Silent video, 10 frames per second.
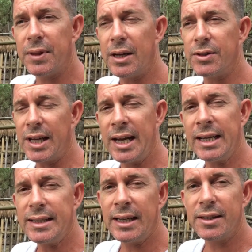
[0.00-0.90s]
there is
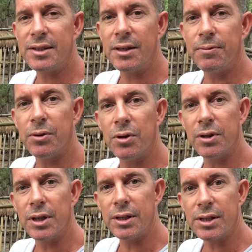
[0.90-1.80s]
any tendency for
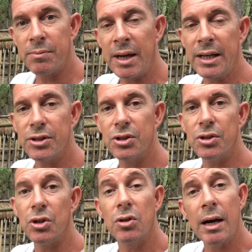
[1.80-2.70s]
the cement
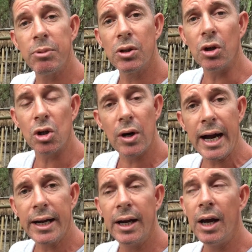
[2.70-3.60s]
to crumble or
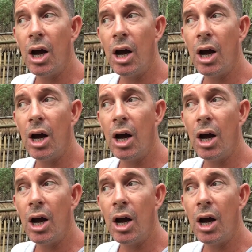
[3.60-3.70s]
crack,